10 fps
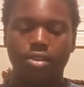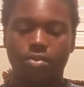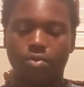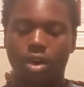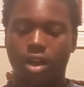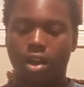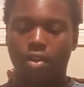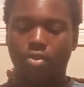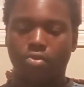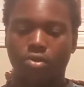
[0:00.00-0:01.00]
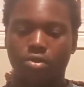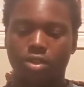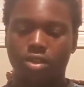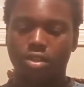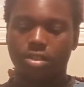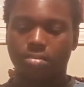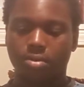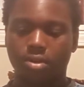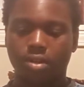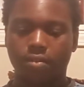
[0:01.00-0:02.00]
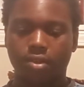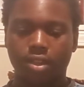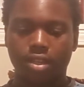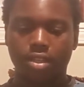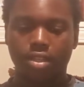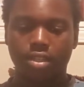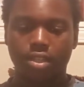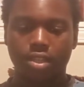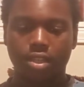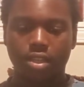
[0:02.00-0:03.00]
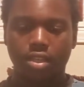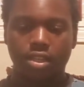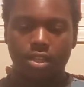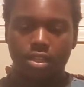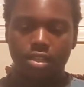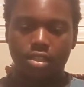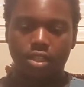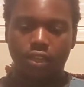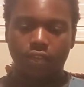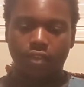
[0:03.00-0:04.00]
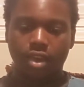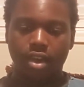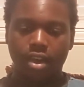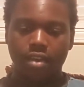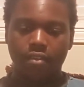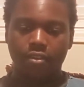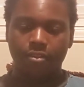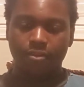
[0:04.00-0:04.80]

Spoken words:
Throughout all the scriptures, this is the book of Judges, chapter 5,